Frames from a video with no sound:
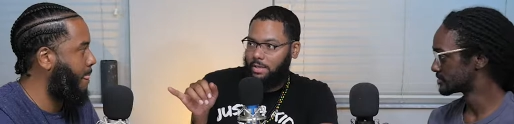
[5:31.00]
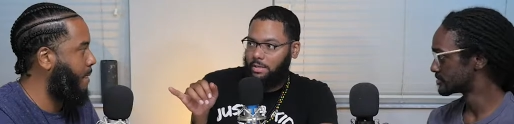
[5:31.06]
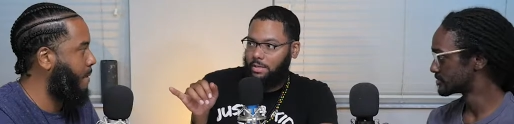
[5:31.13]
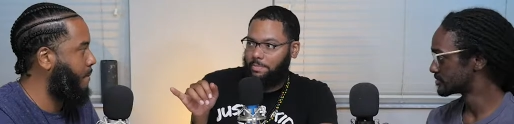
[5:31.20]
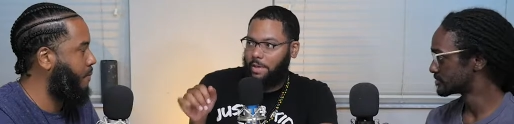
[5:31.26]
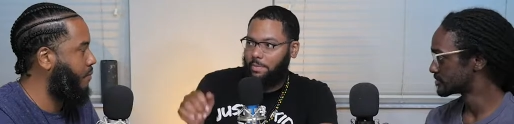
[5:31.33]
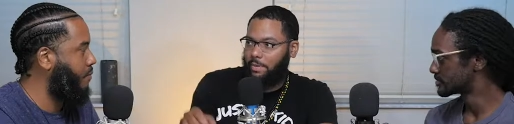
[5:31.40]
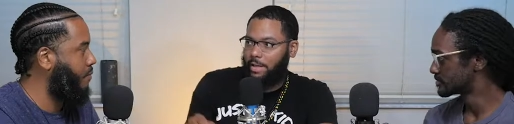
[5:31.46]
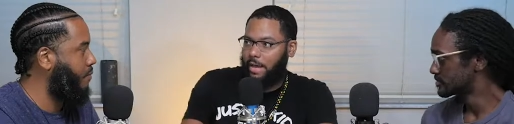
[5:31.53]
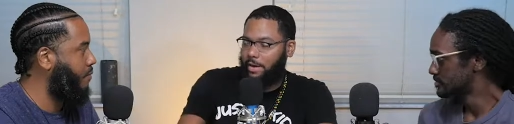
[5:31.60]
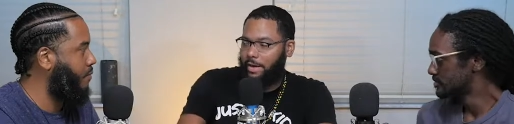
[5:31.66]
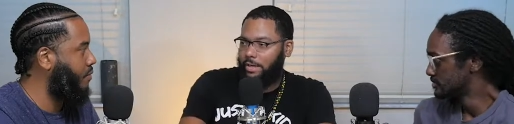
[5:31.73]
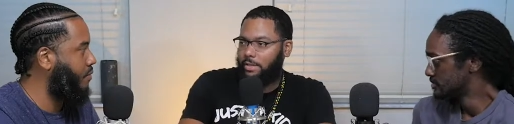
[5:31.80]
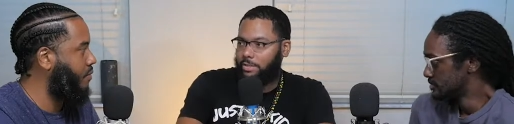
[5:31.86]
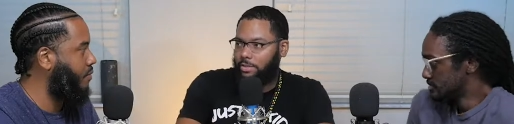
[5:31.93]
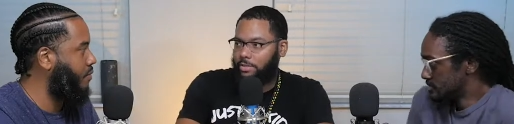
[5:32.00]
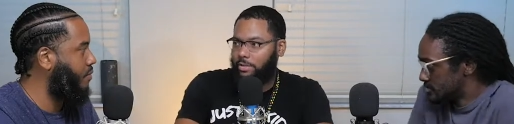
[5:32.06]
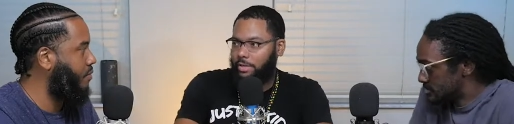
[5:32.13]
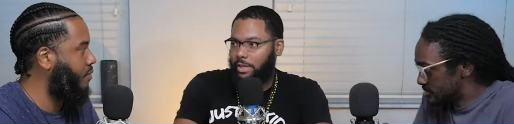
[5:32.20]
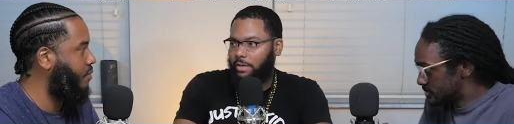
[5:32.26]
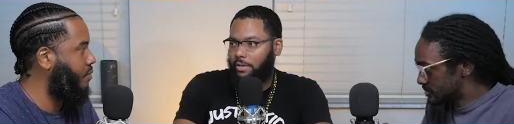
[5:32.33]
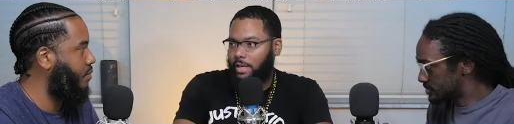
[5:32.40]
Speaker 1: The people that are in the
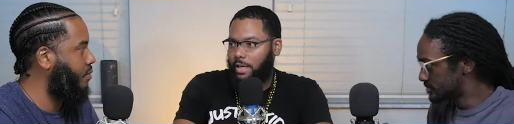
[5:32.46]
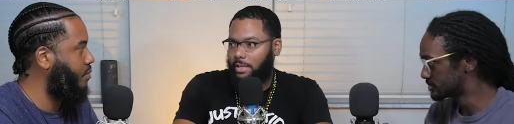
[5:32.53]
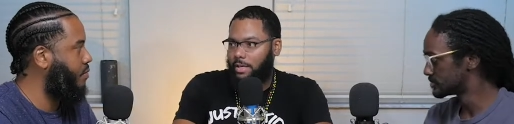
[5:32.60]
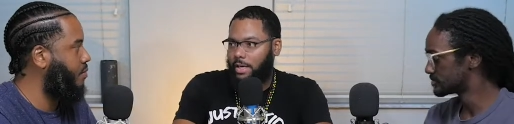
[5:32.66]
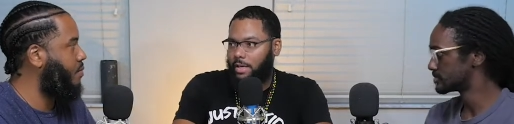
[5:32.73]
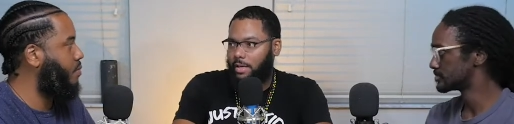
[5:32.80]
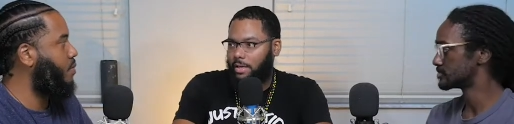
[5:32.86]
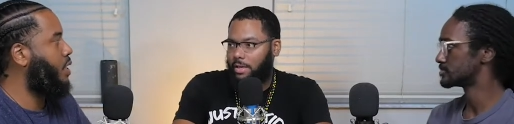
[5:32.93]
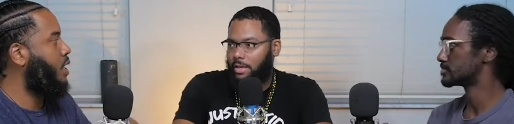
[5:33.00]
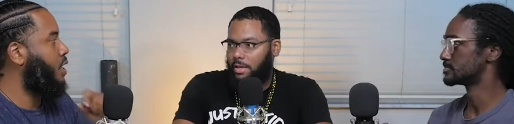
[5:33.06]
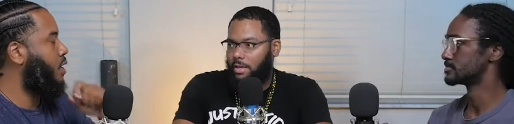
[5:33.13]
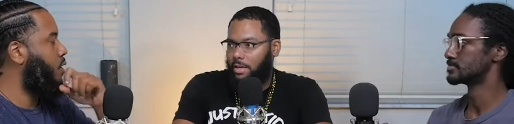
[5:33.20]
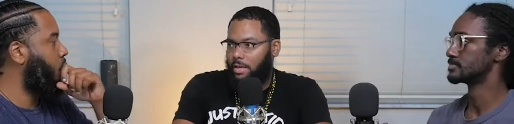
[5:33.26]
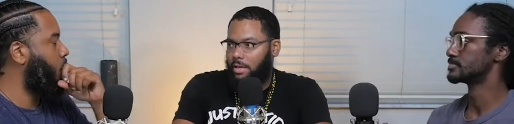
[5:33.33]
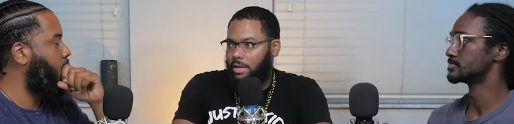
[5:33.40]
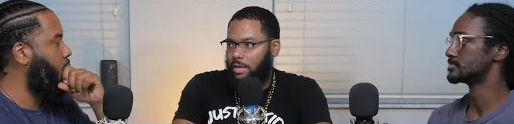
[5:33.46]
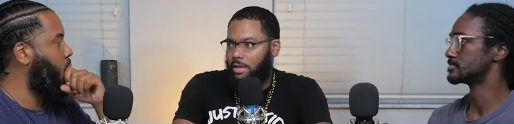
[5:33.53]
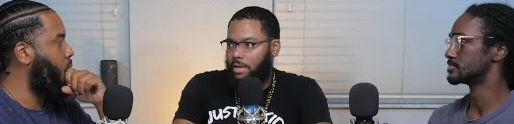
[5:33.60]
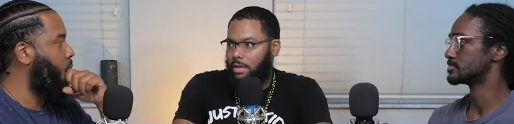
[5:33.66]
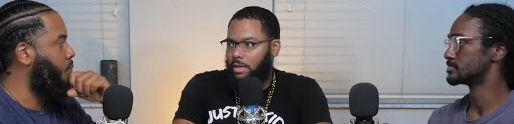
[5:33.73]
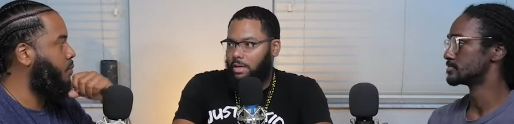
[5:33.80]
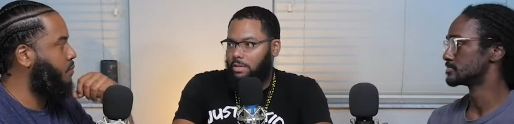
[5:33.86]
studio like that. What do you
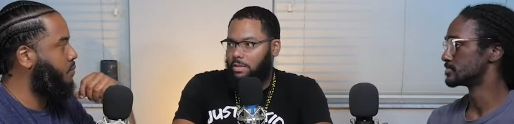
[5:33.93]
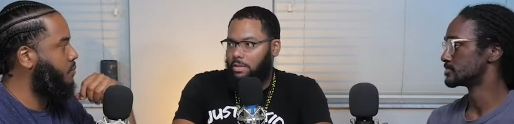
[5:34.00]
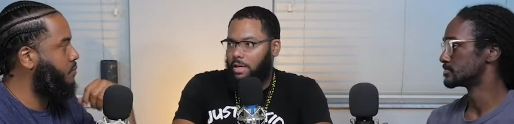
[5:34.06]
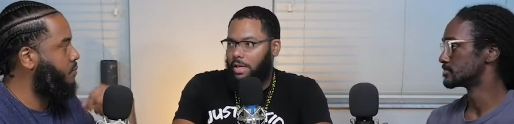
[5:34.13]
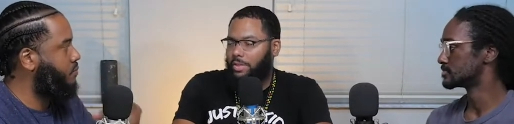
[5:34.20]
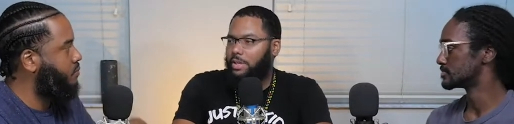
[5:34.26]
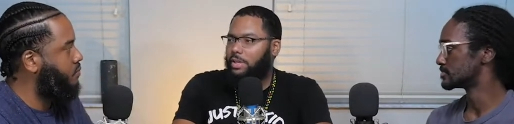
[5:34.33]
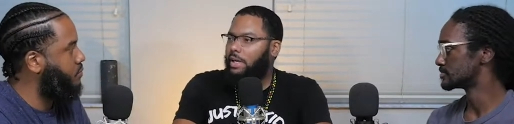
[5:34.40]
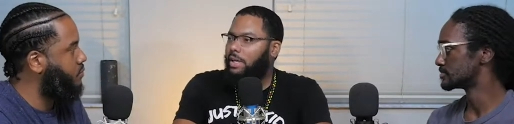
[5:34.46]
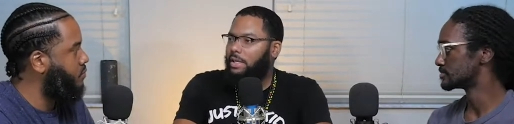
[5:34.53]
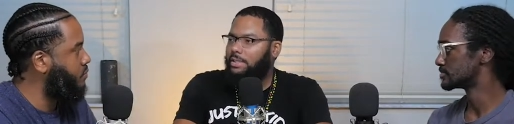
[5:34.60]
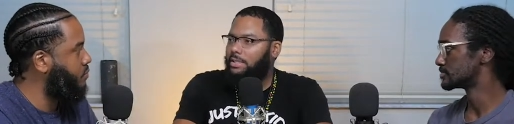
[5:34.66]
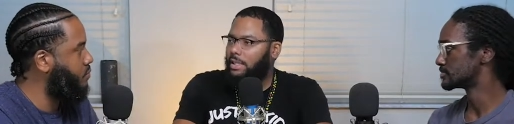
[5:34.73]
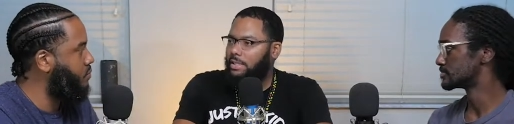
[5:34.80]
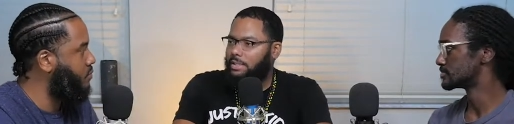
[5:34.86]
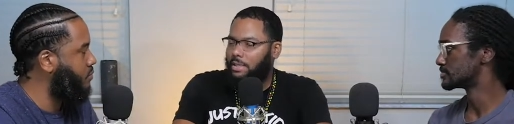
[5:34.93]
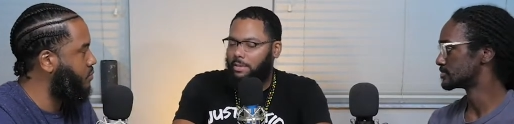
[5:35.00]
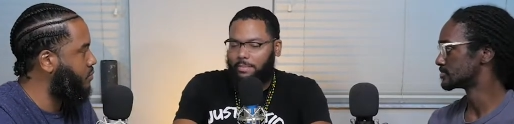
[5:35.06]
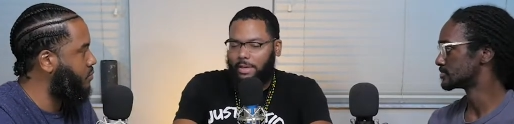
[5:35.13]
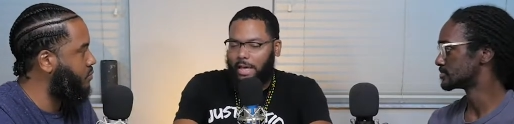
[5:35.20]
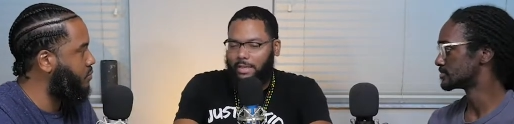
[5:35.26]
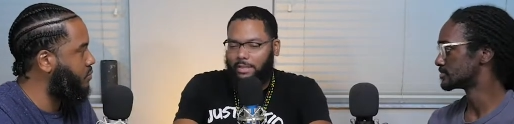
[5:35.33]
mean? I think you're gonna say
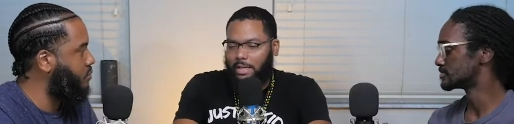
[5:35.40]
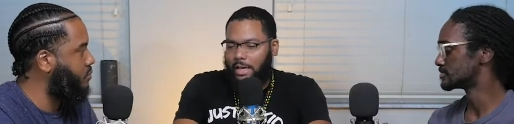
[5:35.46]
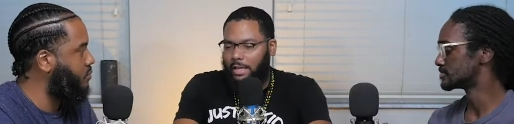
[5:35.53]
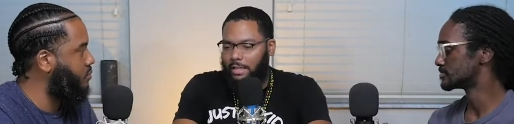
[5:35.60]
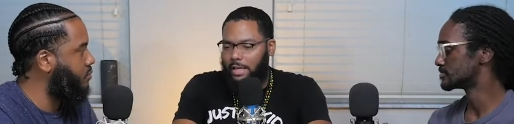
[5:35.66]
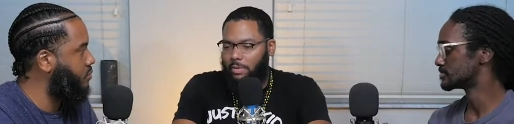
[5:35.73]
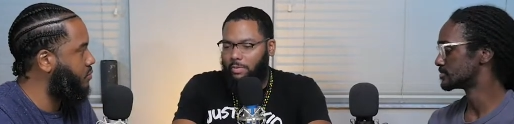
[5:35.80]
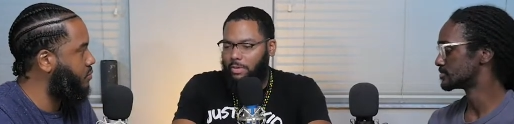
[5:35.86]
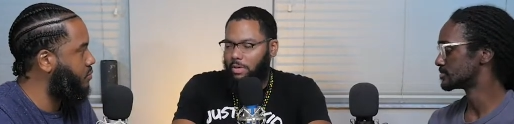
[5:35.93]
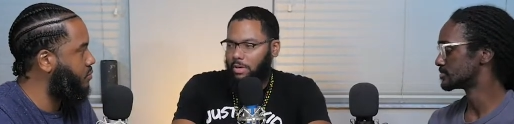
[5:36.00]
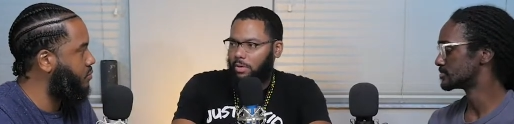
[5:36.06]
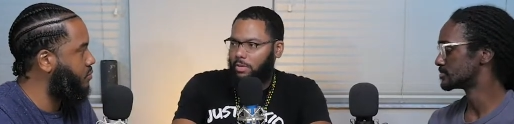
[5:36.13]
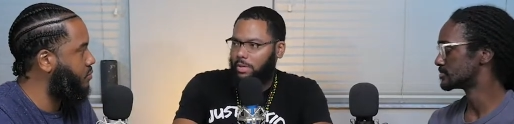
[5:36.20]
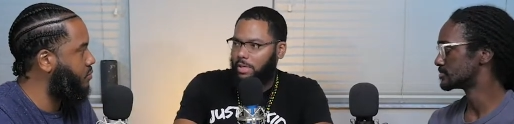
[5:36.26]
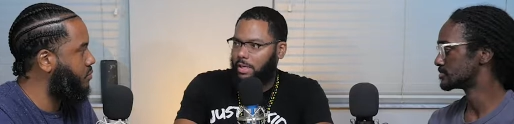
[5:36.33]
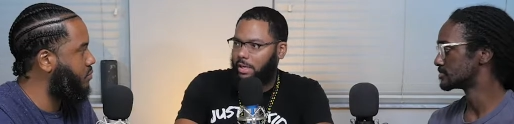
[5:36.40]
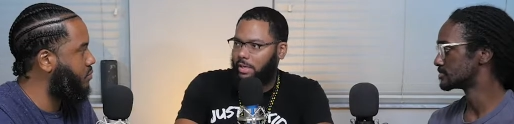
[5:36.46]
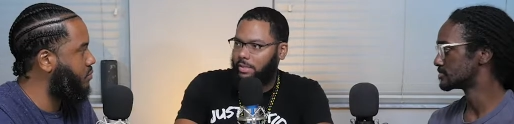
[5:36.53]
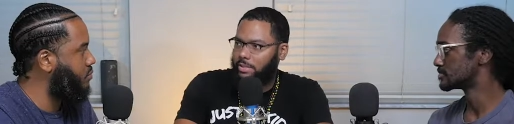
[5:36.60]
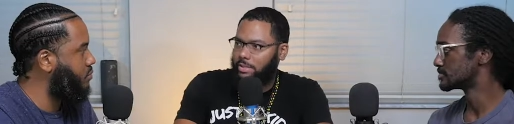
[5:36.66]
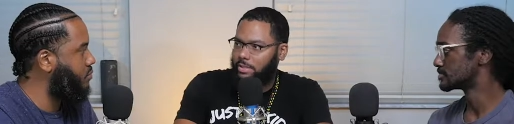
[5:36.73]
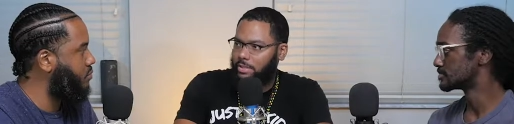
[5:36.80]
something like they they would know
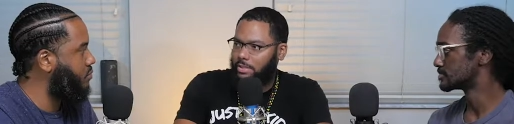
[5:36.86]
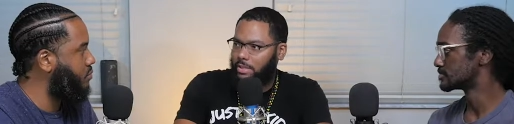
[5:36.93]
things and